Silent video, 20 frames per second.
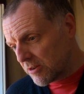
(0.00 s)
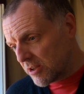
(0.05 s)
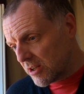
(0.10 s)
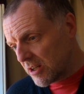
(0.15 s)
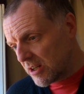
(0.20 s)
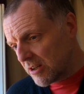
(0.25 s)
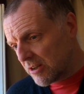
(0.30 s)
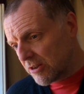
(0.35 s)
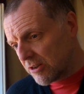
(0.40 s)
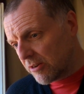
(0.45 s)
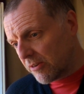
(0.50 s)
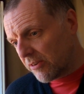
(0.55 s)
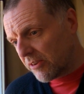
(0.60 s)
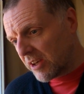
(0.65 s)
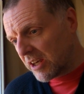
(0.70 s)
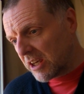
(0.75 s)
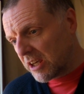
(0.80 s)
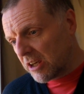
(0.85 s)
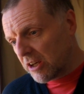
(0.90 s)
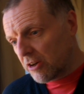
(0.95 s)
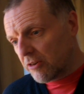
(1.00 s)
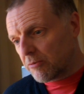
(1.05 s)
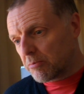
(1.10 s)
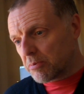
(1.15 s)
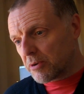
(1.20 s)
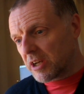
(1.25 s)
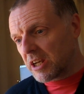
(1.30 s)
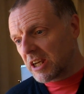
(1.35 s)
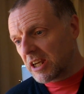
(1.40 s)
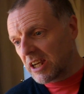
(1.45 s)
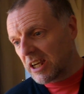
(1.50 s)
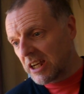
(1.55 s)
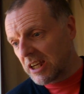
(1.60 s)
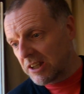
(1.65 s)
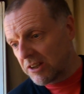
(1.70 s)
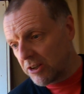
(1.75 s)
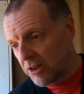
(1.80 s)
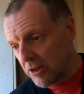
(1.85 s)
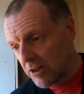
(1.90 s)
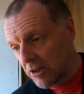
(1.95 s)
they're thinking of bringing
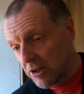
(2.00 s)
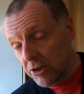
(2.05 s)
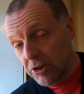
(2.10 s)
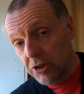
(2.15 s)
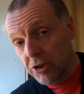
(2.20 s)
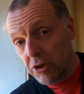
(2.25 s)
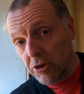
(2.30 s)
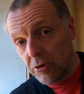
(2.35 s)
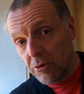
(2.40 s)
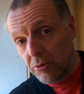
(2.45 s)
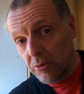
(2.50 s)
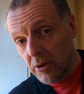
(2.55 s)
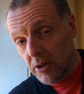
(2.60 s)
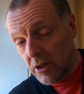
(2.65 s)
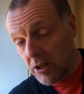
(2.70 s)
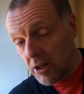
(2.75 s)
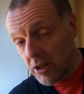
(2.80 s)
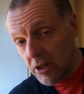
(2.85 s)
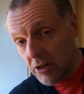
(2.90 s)
in new